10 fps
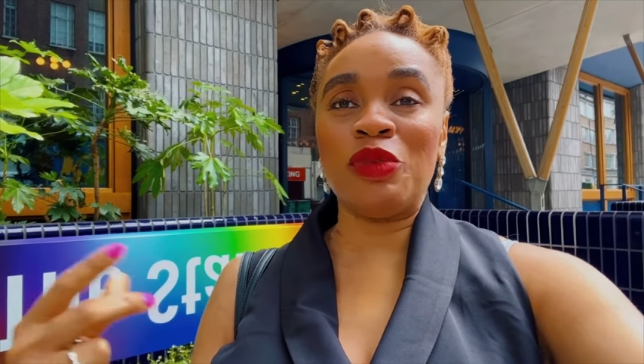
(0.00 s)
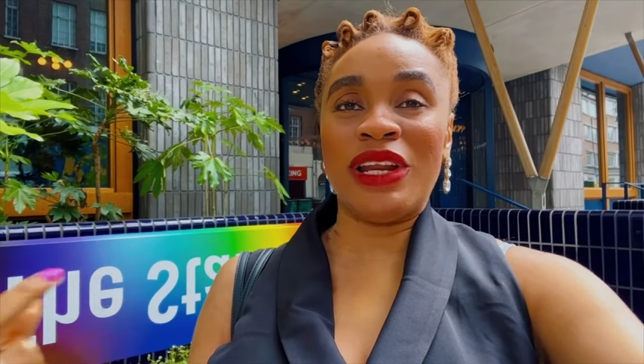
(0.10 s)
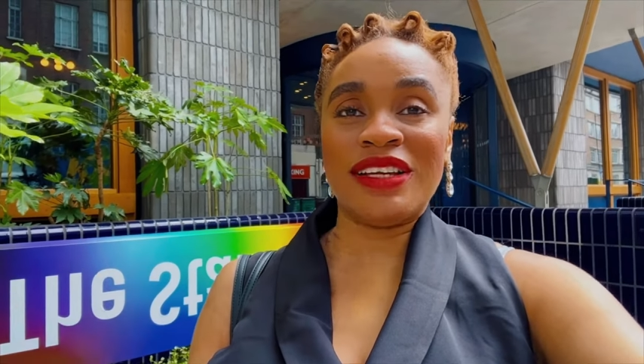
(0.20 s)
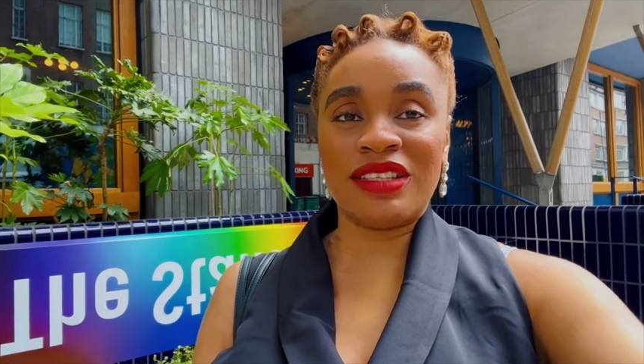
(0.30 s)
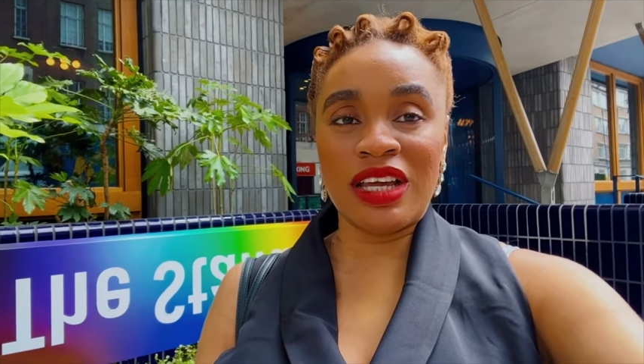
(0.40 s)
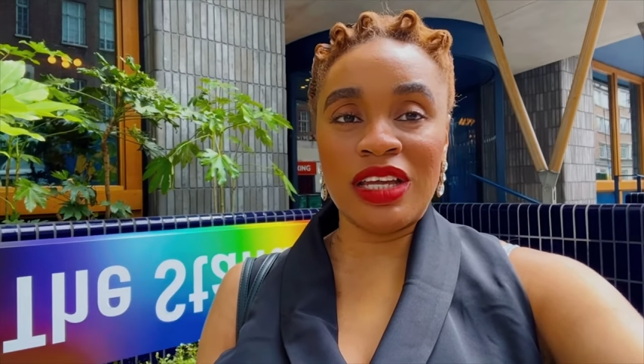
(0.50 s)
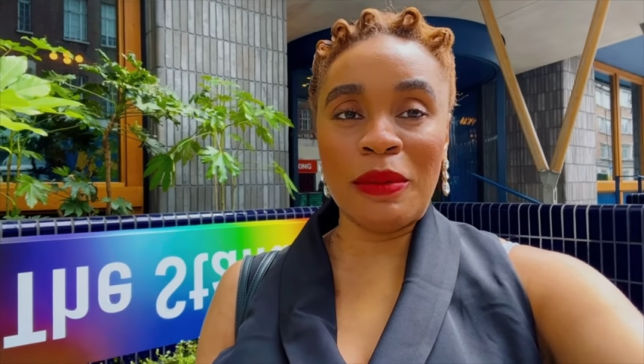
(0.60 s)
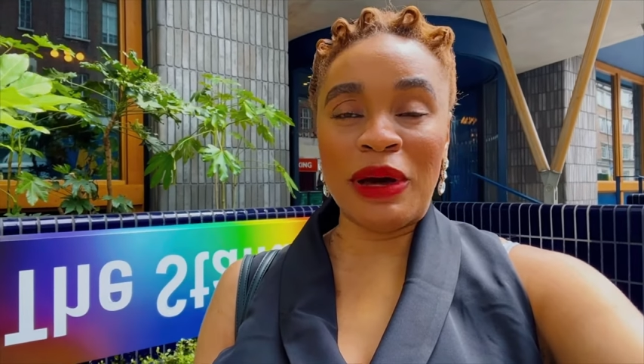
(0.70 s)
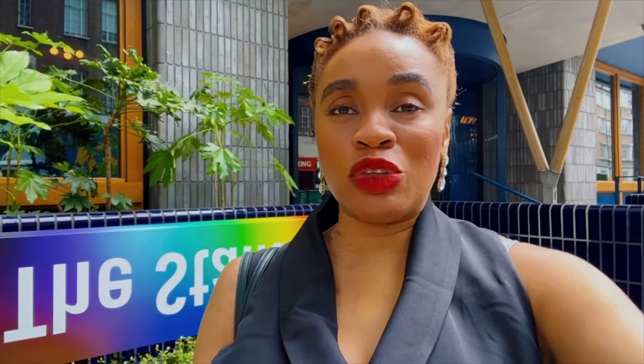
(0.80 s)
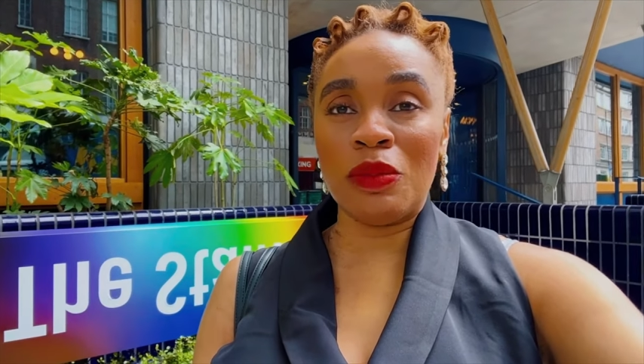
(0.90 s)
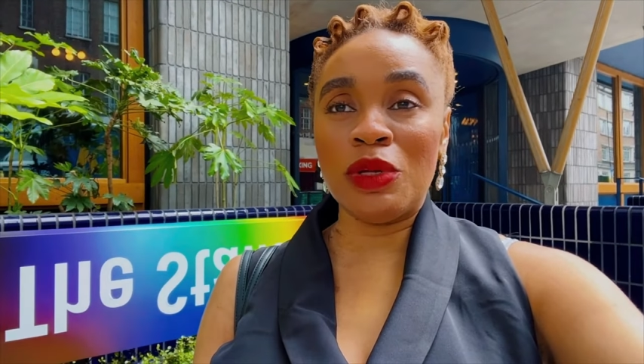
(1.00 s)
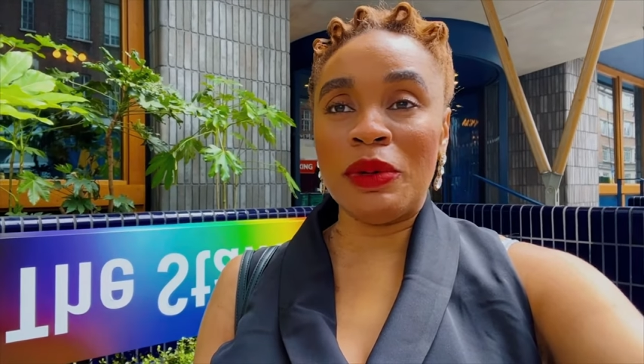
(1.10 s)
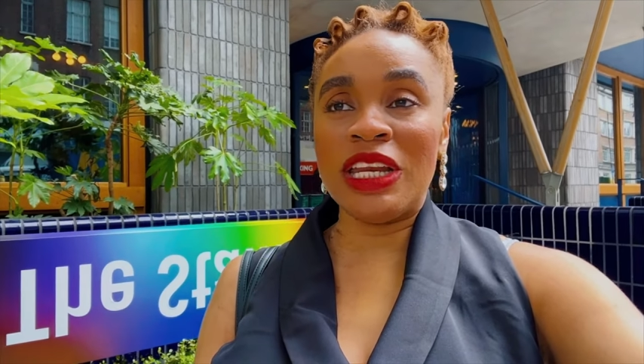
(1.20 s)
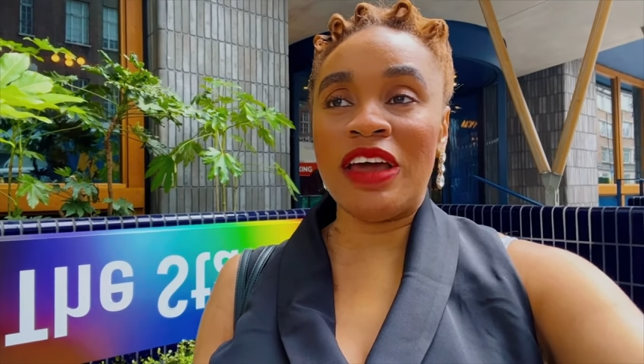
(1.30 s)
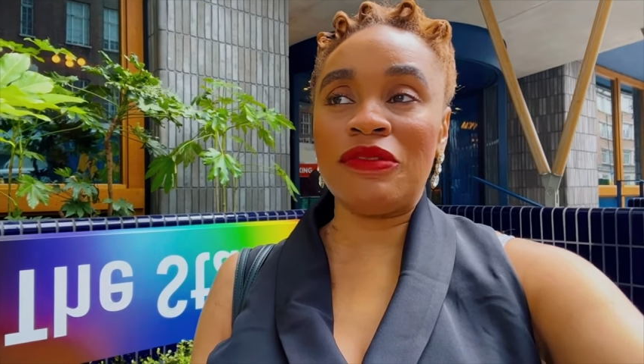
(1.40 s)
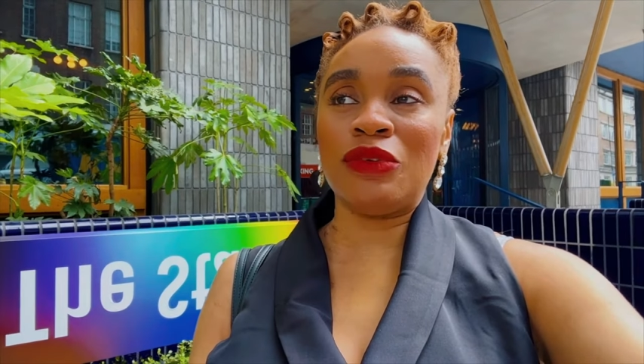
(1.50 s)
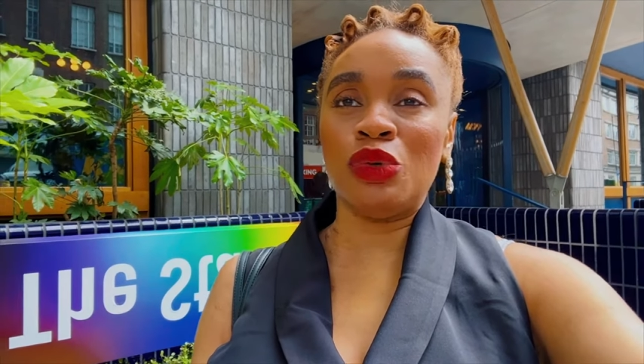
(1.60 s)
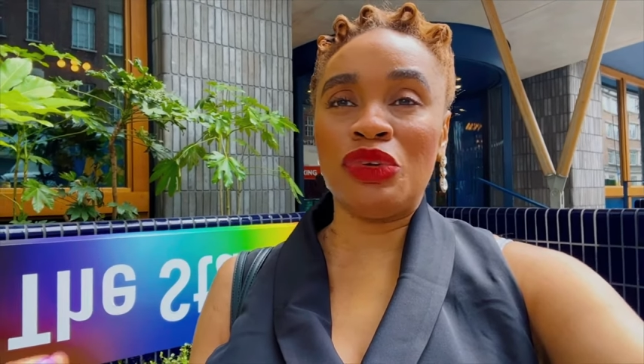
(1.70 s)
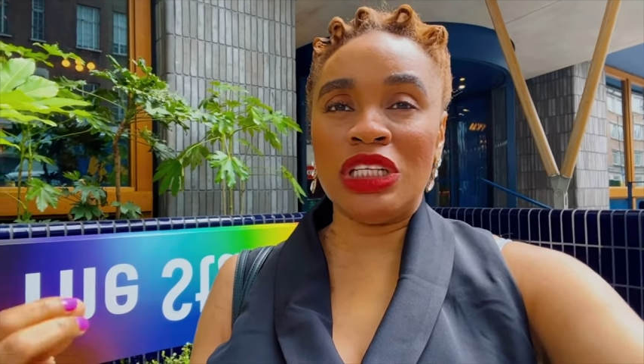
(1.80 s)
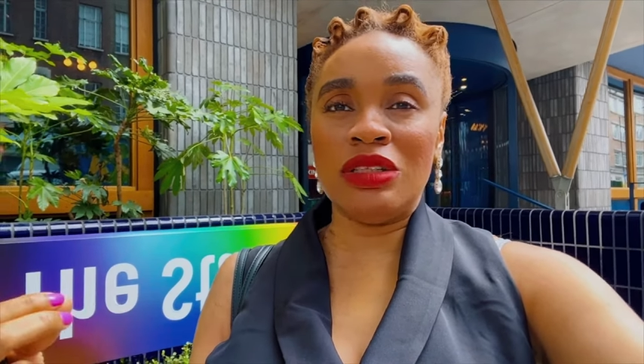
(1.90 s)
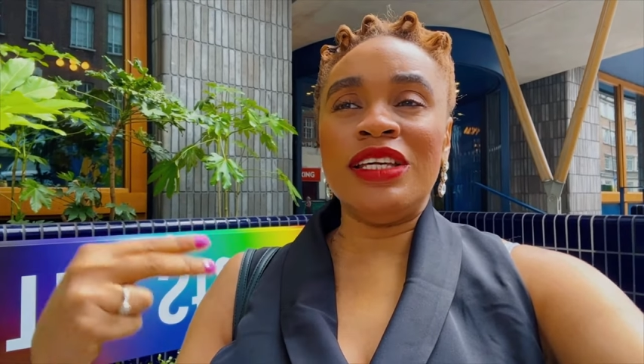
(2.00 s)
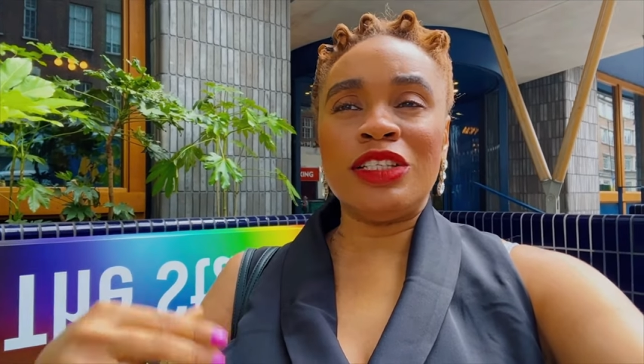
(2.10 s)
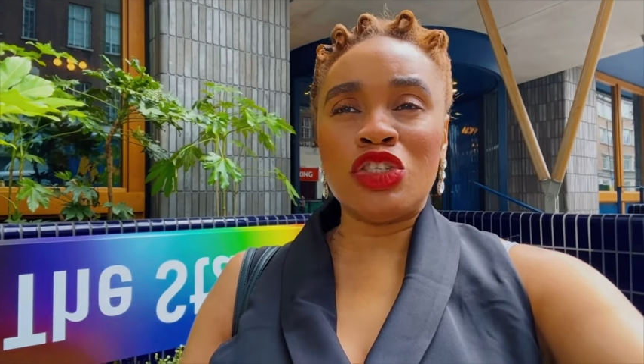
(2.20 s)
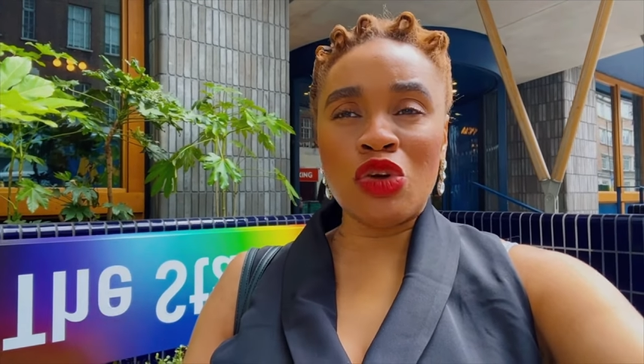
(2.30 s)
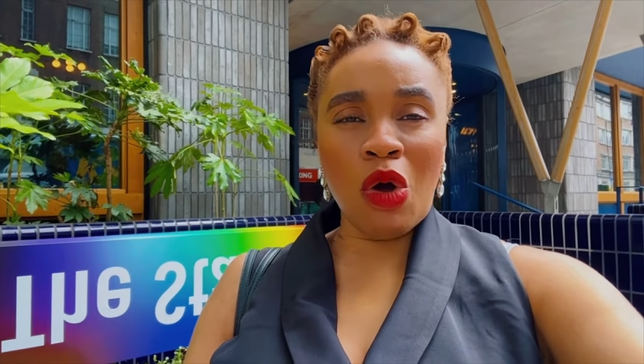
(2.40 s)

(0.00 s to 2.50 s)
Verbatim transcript: when i stay in the bathtub normally i feel really eased